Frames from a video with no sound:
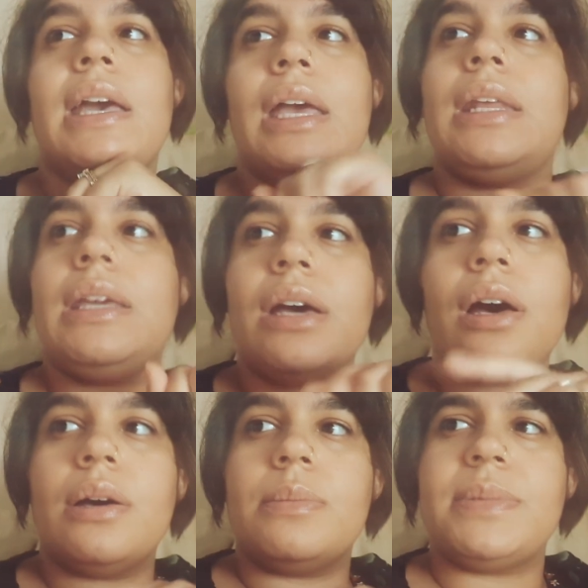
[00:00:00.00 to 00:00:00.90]
And he
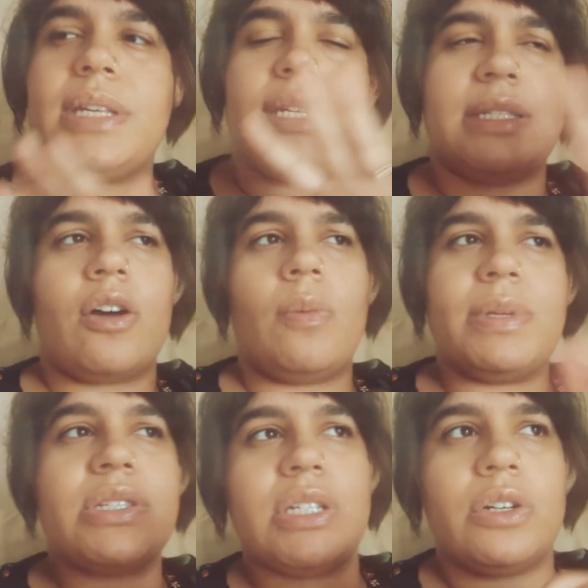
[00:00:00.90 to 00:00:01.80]
comes and he's like all
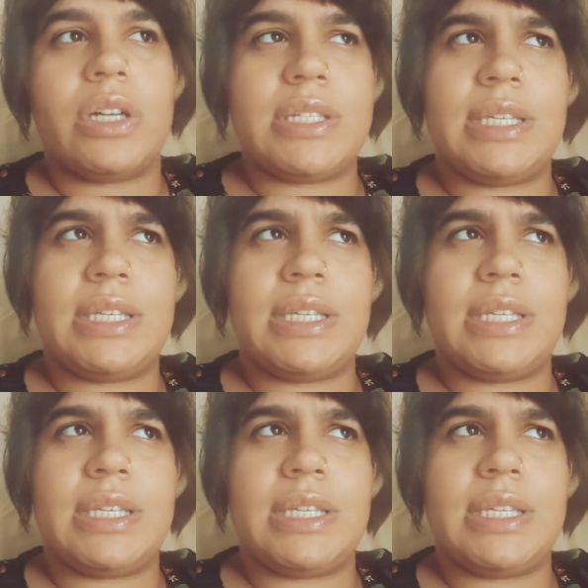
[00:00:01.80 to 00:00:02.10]
mysterious.